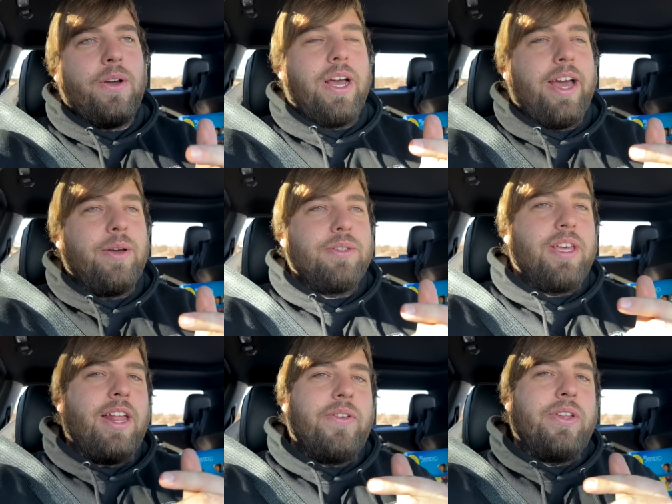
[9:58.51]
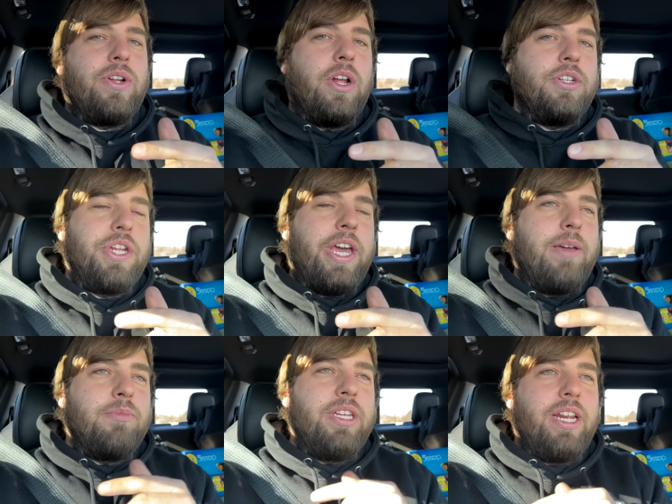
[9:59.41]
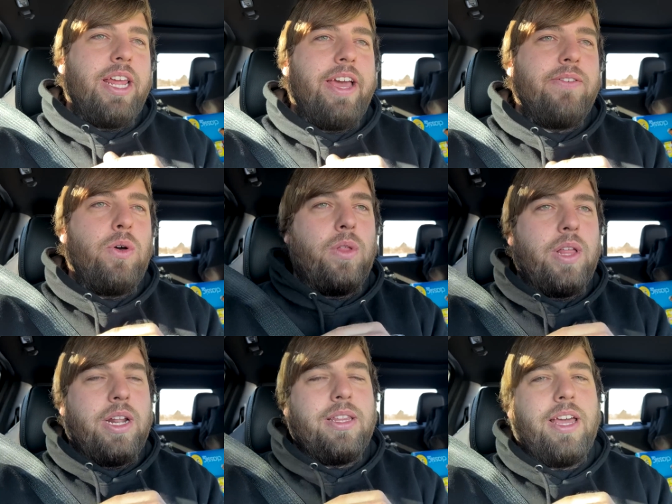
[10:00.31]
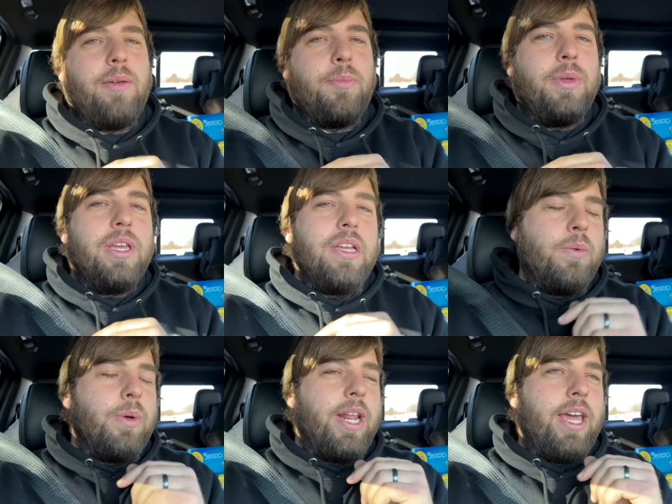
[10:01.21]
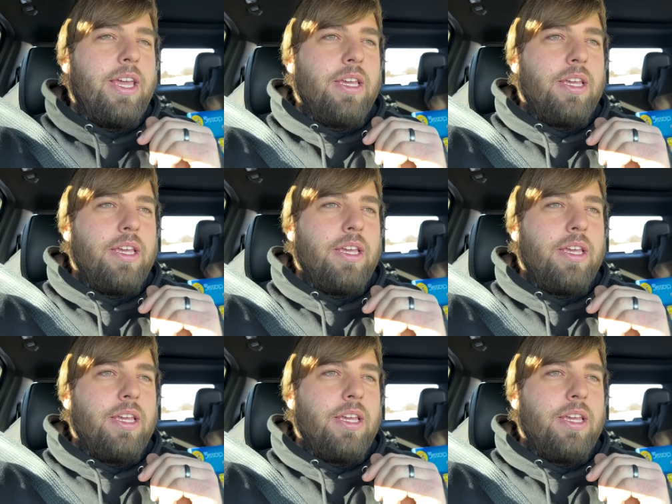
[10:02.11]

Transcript: I was kind of on crunch time, didn't have a whole lot of time when I